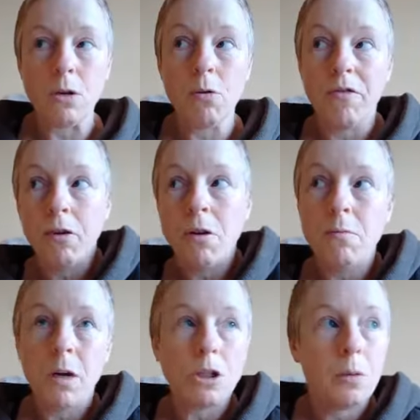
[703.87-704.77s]
You're very
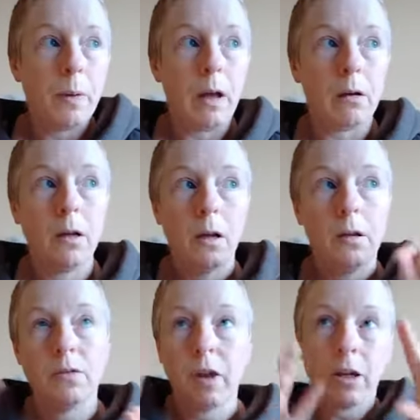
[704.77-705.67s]
much about,
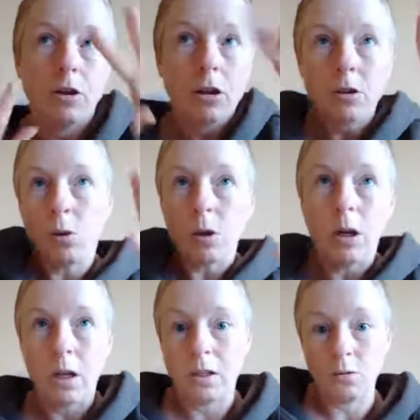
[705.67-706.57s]
if I can just
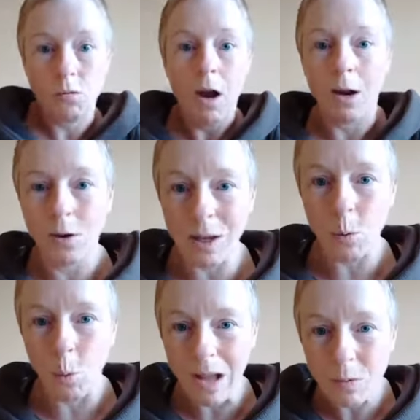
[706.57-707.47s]
organise it right, I'll get
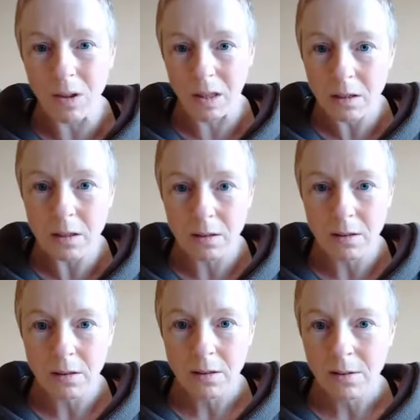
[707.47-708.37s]
away with it.
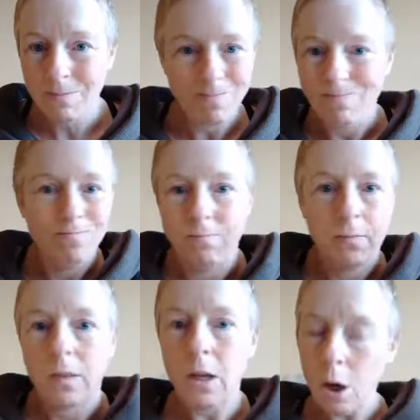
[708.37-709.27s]

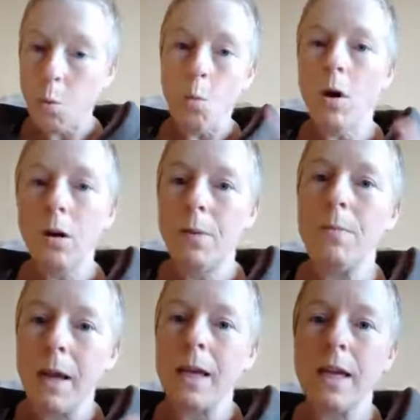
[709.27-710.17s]
You don't want to be
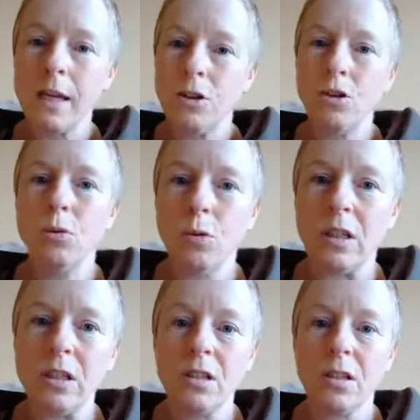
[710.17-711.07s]
making a
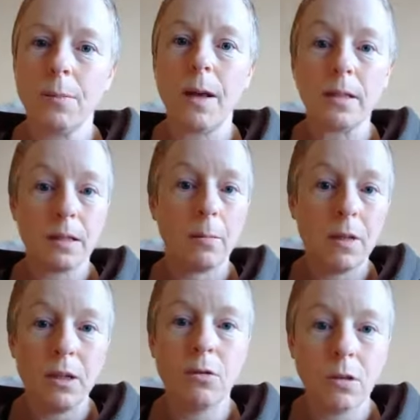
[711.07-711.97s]
choice about
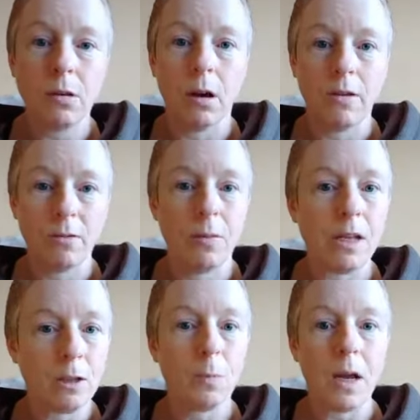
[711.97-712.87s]
something you desire from
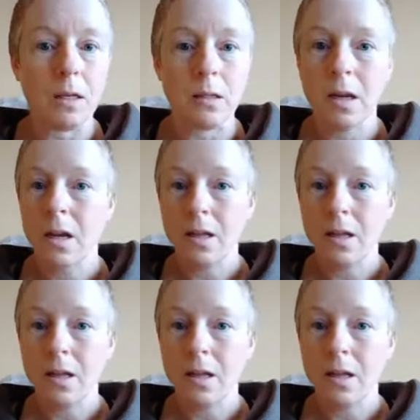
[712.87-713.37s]
that space.